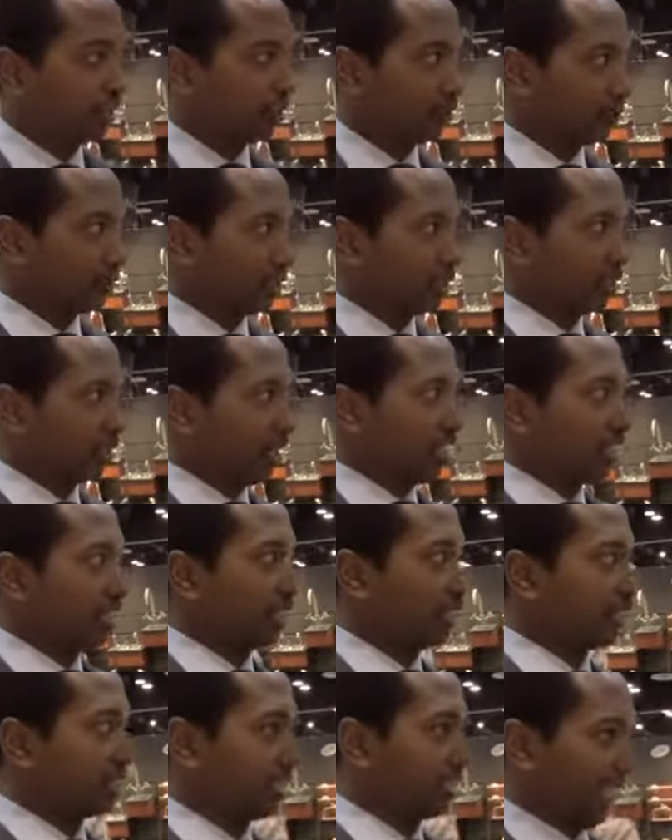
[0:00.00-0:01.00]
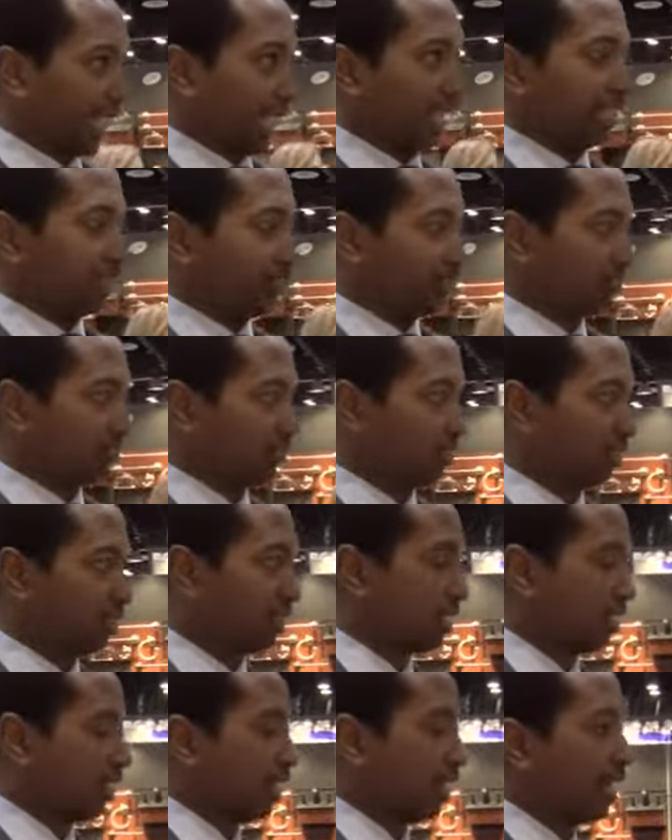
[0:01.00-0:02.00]
and we saw Dan's.
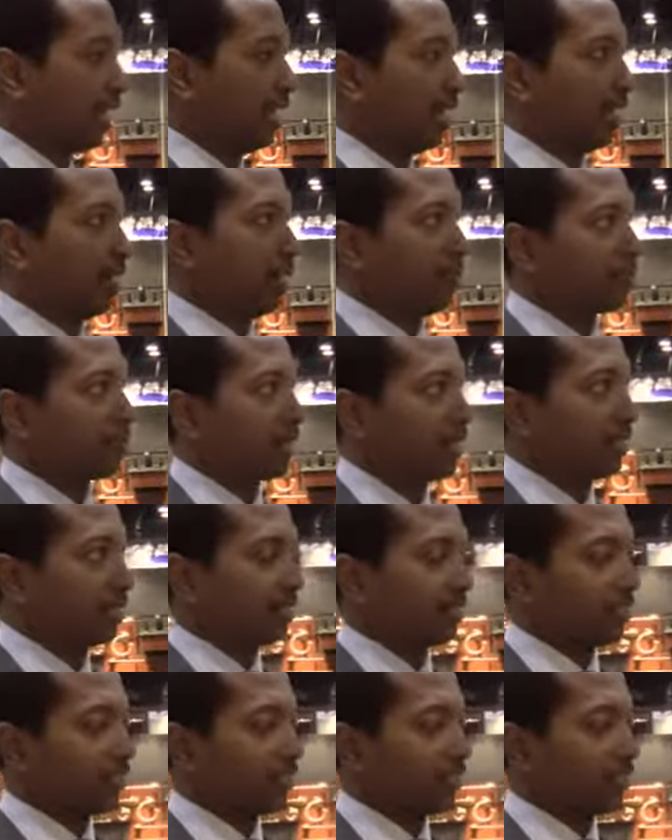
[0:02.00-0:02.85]
And